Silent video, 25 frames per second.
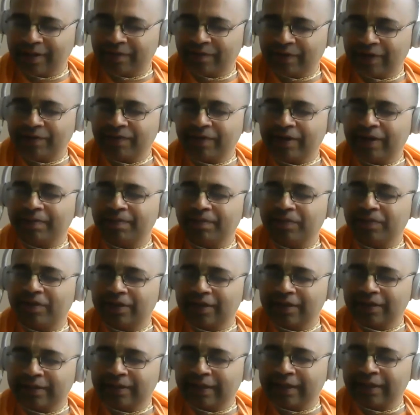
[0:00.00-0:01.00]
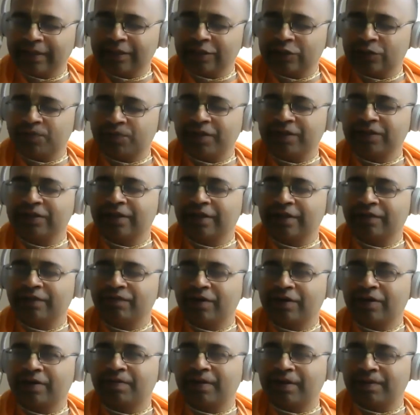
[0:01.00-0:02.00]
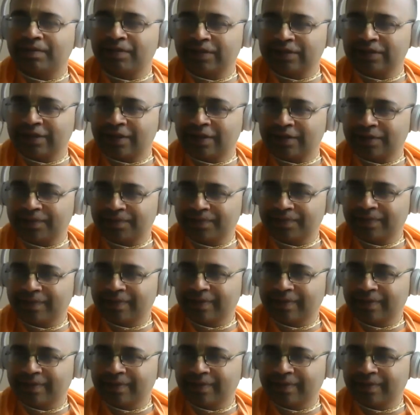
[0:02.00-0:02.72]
Very, very important thing, especially for a brahmachari.